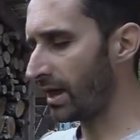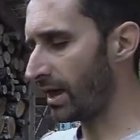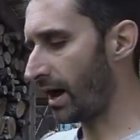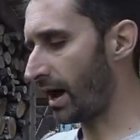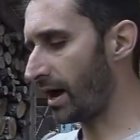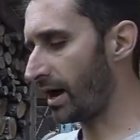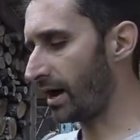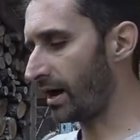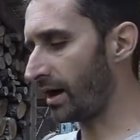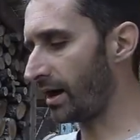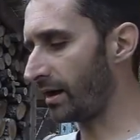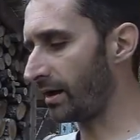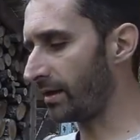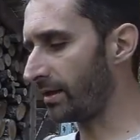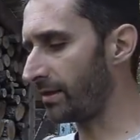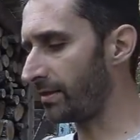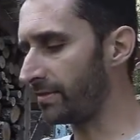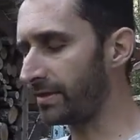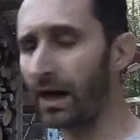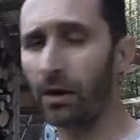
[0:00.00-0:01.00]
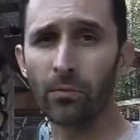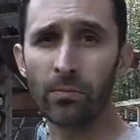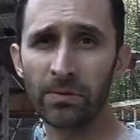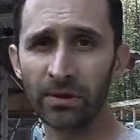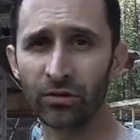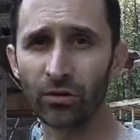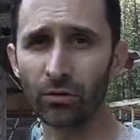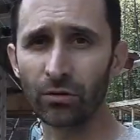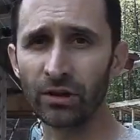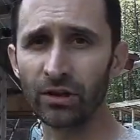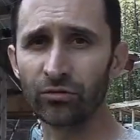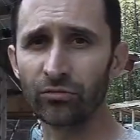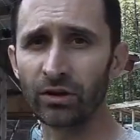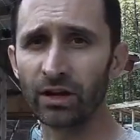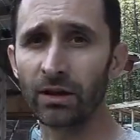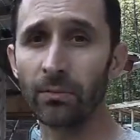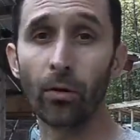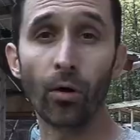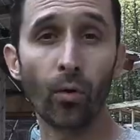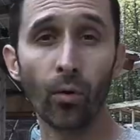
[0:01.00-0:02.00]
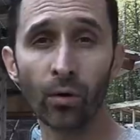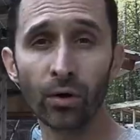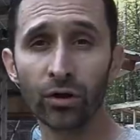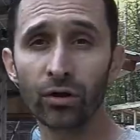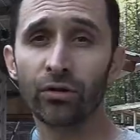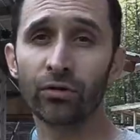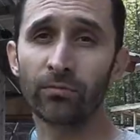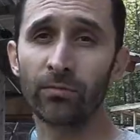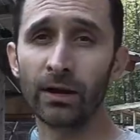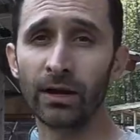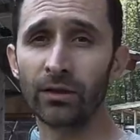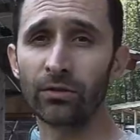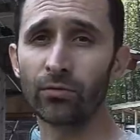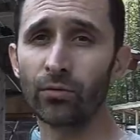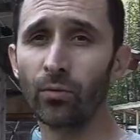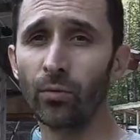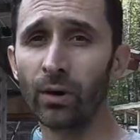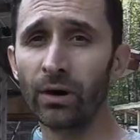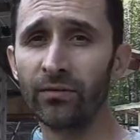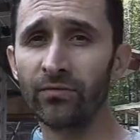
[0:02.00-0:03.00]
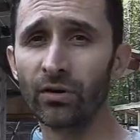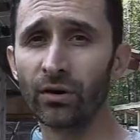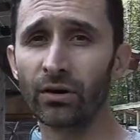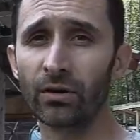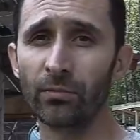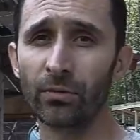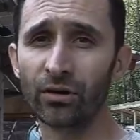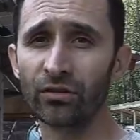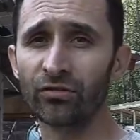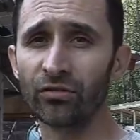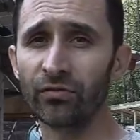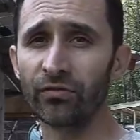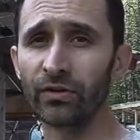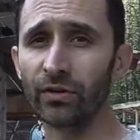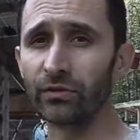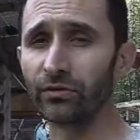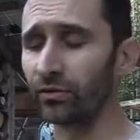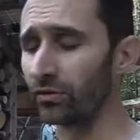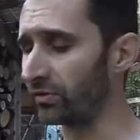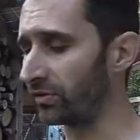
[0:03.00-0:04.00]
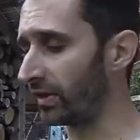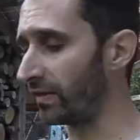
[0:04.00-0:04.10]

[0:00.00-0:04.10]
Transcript: uh, that would be totally drinkable, or you could run it through one of your commercial filters.